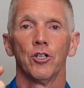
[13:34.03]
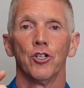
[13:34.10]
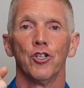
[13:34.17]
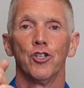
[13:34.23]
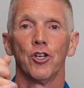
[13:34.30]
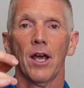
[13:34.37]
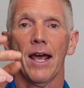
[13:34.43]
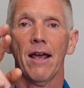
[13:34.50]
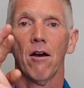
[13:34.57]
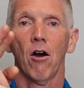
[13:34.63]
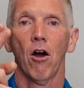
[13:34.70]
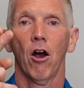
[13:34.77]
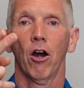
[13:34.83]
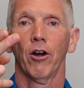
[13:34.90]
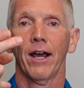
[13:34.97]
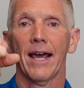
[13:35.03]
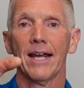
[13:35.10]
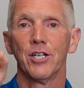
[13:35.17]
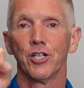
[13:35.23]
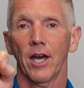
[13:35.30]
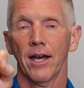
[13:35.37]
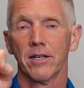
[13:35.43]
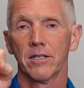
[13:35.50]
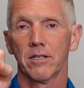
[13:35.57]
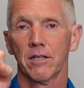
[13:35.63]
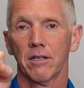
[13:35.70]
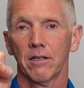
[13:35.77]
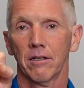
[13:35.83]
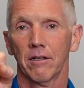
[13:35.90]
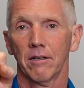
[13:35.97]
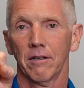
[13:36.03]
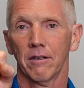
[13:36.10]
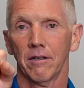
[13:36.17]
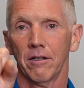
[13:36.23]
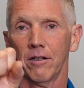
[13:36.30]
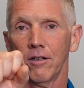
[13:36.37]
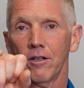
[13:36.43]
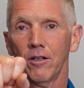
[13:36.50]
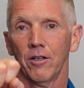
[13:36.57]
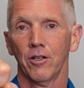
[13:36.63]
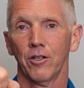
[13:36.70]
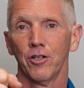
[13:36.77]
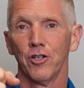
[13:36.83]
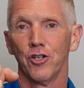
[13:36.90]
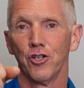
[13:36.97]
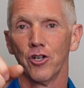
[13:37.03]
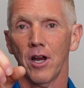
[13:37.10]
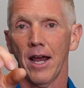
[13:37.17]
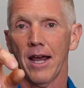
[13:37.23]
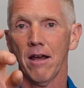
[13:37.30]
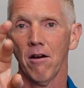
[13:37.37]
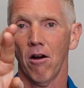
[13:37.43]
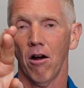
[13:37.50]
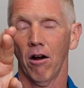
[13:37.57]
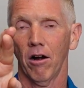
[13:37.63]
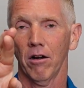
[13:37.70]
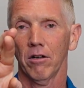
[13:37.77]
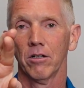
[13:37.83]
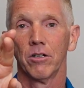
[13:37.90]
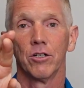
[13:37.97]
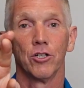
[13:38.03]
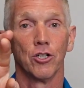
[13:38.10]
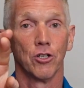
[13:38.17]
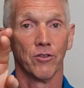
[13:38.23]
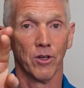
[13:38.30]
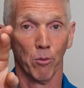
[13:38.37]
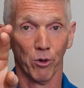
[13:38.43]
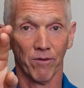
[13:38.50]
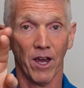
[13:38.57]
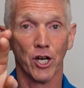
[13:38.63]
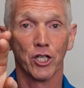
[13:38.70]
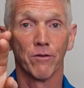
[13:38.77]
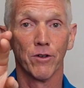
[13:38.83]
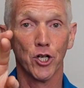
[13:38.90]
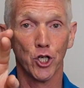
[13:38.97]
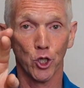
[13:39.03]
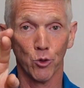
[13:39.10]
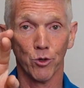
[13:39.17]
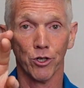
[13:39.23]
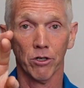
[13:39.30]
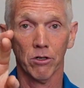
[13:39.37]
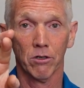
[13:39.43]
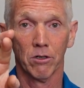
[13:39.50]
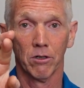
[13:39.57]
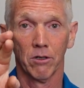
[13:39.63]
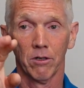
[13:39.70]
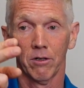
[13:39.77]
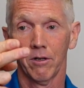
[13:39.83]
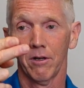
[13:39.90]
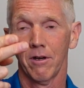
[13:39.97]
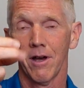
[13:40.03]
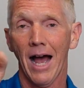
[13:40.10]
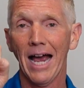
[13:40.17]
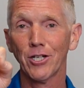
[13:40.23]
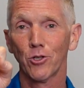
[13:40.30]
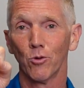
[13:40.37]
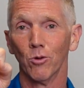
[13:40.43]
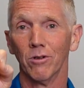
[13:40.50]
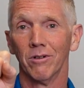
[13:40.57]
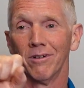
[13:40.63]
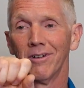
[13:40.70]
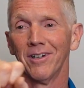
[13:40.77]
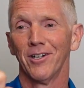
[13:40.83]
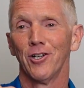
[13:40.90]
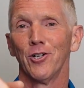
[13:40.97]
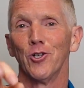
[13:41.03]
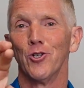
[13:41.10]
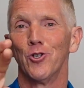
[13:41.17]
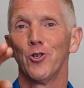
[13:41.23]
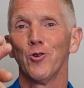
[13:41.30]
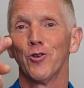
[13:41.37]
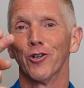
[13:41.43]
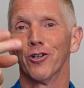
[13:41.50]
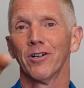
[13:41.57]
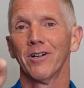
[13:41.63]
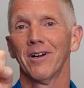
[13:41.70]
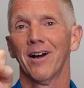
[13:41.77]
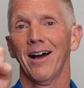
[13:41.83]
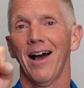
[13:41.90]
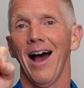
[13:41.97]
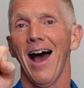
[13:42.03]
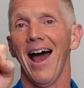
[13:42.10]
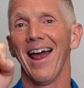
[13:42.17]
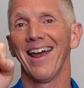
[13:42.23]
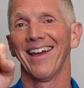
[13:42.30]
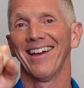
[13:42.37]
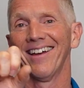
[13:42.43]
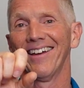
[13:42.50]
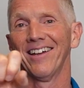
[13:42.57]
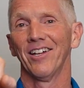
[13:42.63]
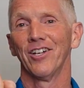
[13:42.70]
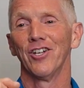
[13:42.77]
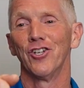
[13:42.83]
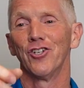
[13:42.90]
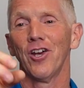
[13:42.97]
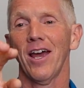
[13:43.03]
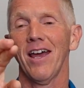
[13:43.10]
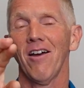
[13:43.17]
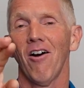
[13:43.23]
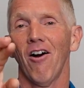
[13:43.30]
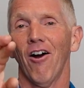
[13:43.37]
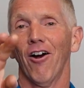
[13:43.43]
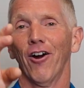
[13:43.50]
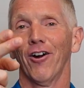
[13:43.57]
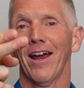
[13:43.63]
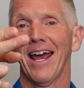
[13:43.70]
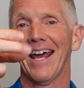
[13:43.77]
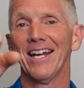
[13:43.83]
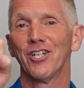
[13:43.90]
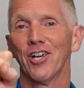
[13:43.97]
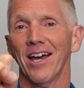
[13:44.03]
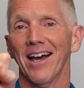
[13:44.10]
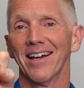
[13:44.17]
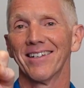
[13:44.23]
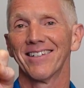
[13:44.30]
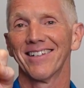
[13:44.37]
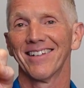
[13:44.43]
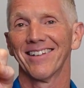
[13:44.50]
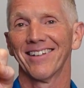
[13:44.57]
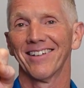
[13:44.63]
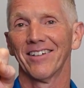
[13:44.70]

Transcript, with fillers: J R H S. J R, the abbreviation for junior, high school. Junior high. JRHS.